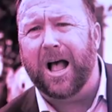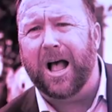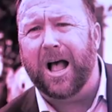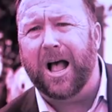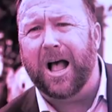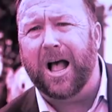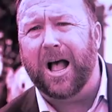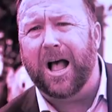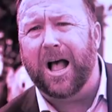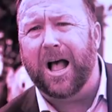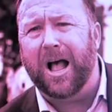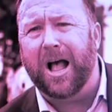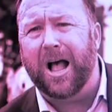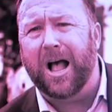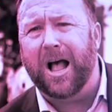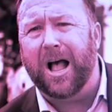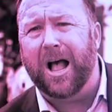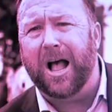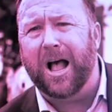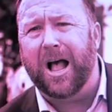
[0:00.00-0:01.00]

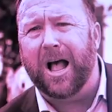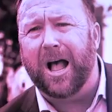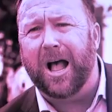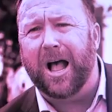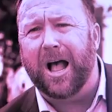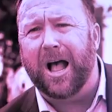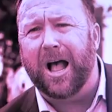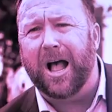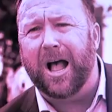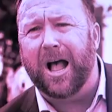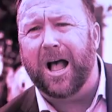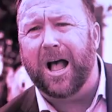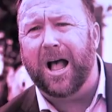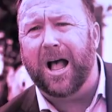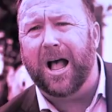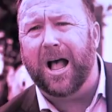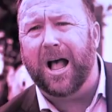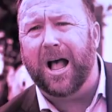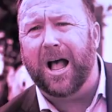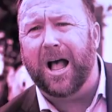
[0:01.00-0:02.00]

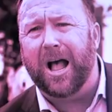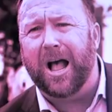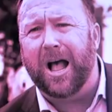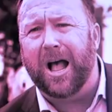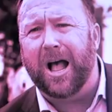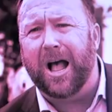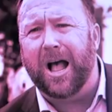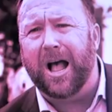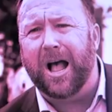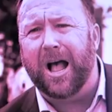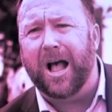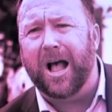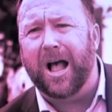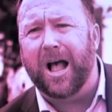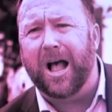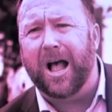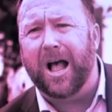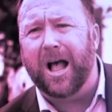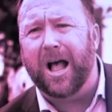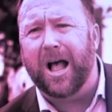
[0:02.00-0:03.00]

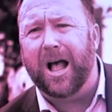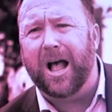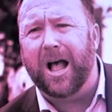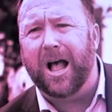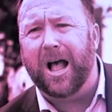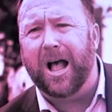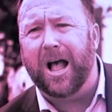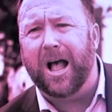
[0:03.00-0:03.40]
(not speaking)